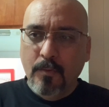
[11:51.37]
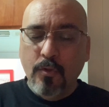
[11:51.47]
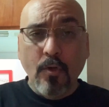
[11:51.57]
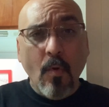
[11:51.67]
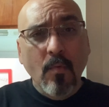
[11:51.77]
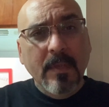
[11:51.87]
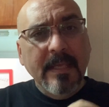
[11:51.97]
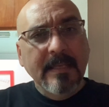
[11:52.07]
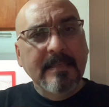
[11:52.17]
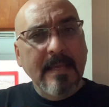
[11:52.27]
don't
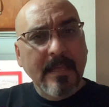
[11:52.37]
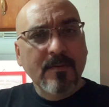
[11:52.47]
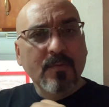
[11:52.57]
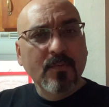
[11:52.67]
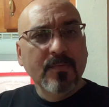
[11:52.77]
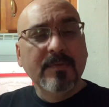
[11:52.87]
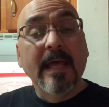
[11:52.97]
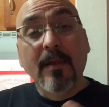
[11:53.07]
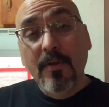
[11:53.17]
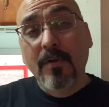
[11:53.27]
get tattoos
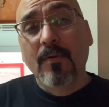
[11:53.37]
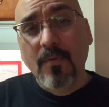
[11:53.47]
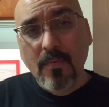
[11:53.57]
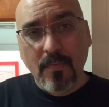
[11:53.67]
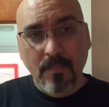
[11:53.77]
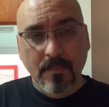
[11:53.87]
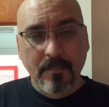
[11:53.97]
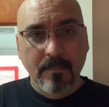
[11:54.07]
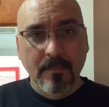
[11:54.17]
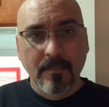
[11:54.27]
that look cool.
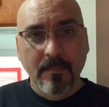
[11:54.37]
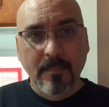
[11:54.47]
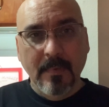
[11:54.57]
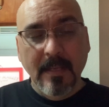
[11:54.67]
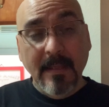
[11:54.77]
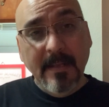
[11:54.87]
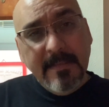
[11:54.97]
Any